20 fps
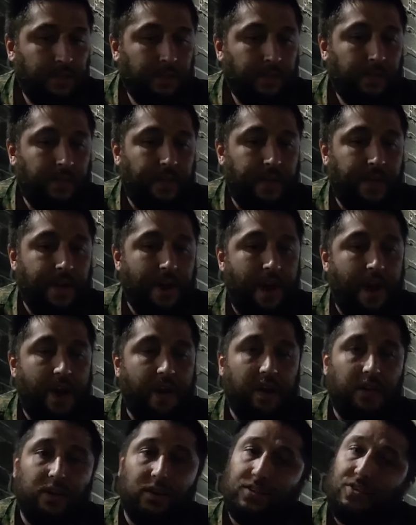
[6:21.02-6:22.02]
And
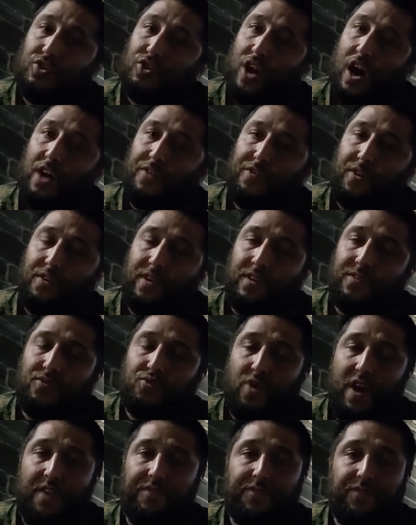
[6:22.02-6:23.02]
our judge in this
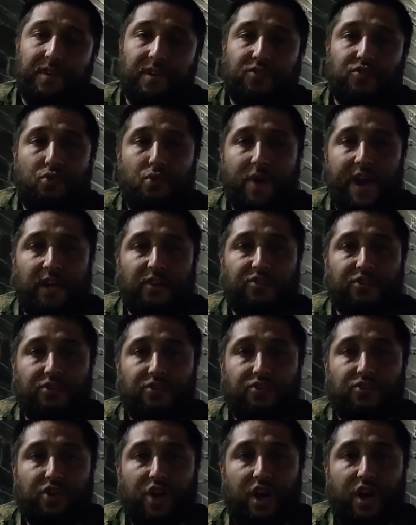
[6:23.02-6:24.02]
dread
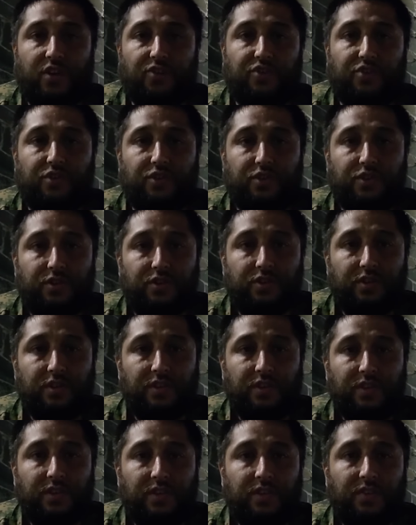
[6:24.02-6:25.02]
situation, Judge
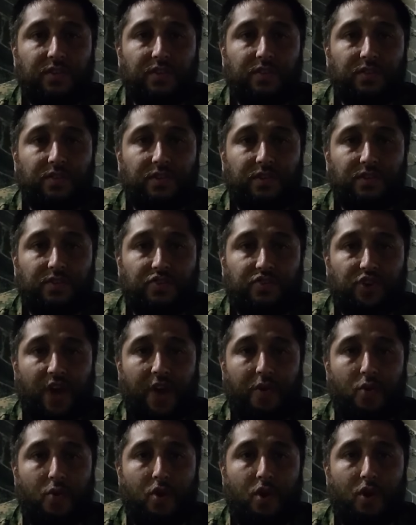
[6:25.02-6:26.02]

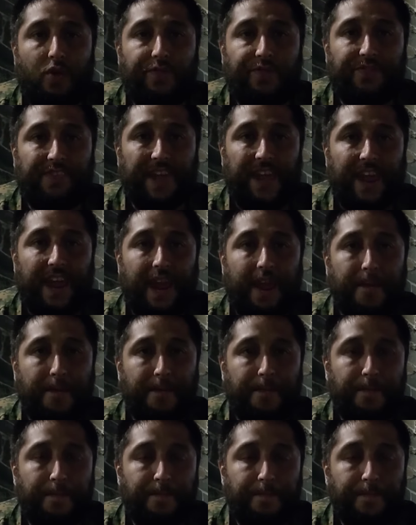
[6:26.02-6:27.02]
General D,
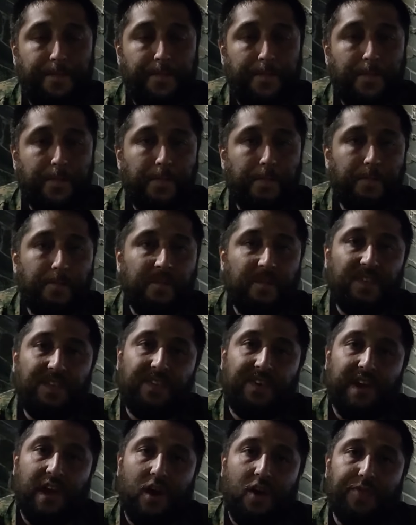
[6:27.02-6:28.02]

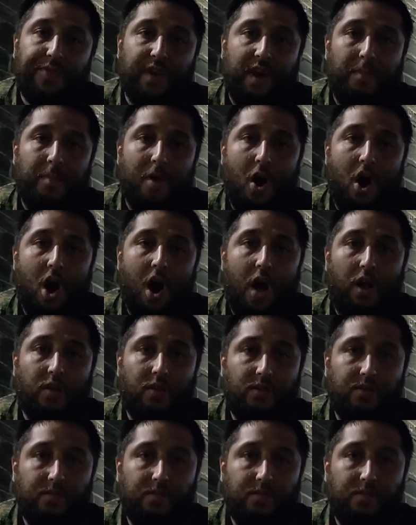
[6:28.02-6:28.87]
killed them all.